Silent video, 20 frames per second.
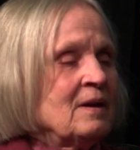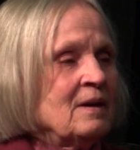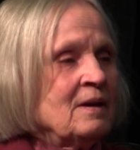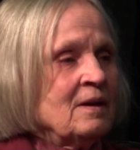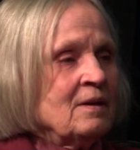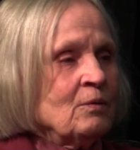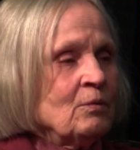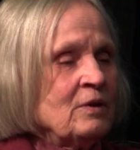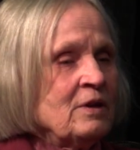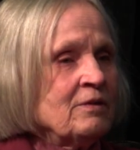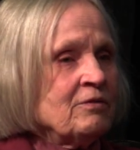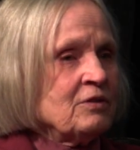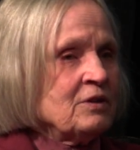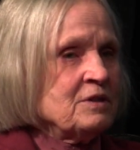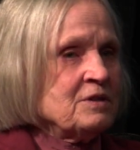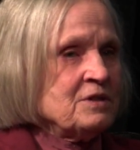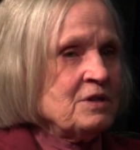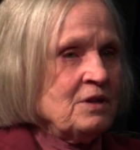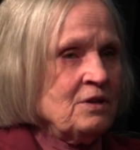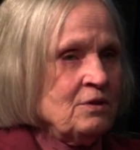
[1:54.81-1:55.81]
And we have
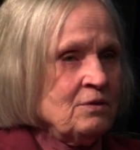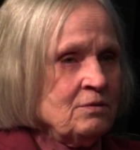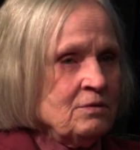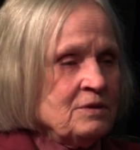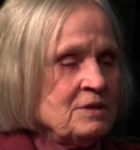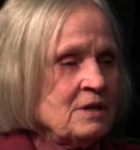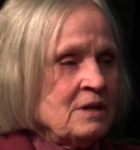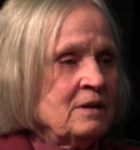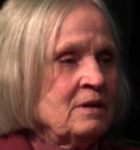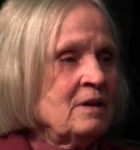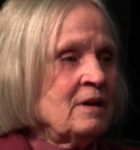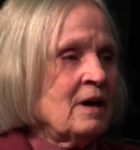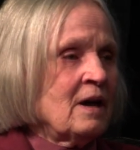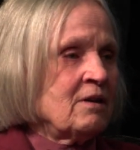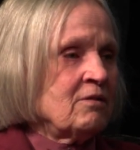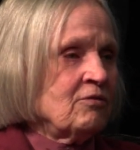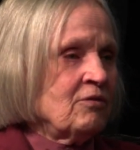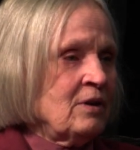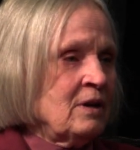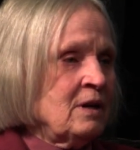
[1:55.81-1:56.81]
continued in
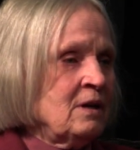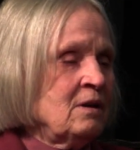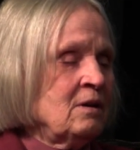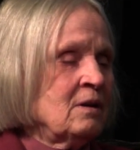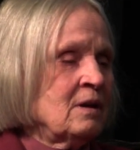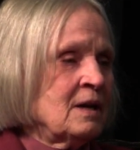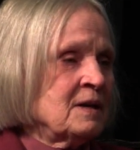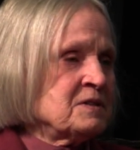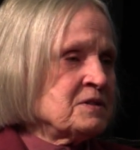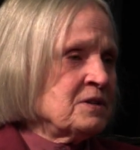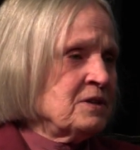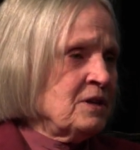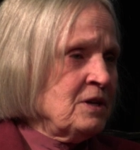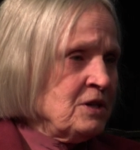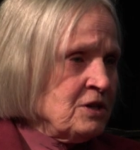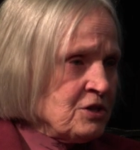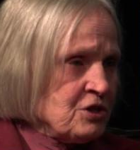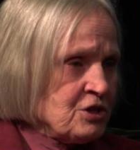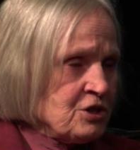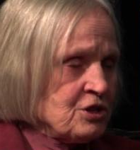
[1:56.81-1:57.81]
that vein as a
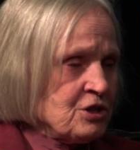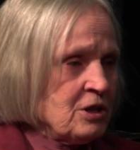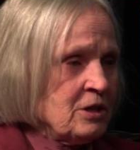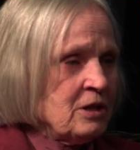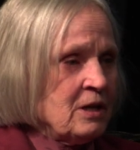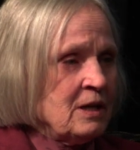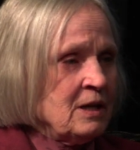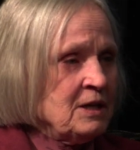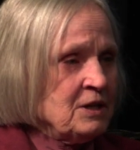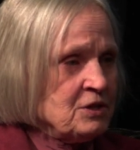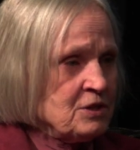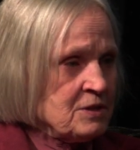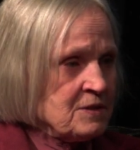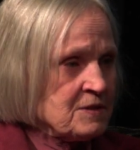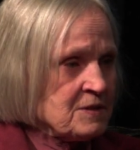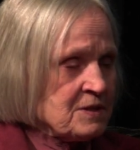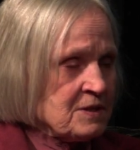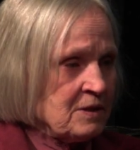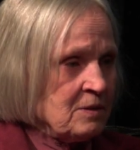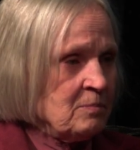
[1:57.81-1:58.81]
niche
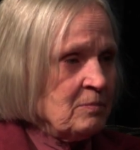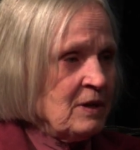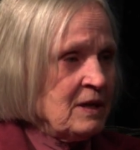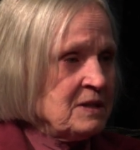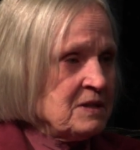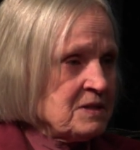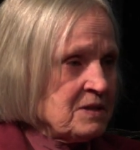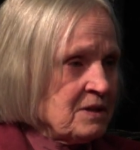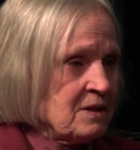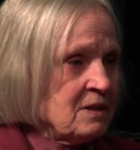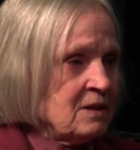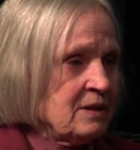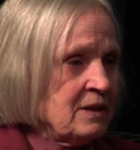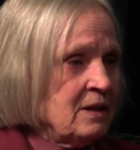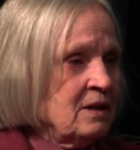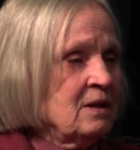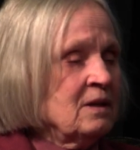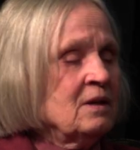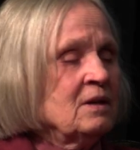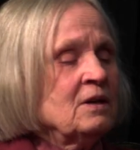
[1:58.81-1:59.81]
agency, basically,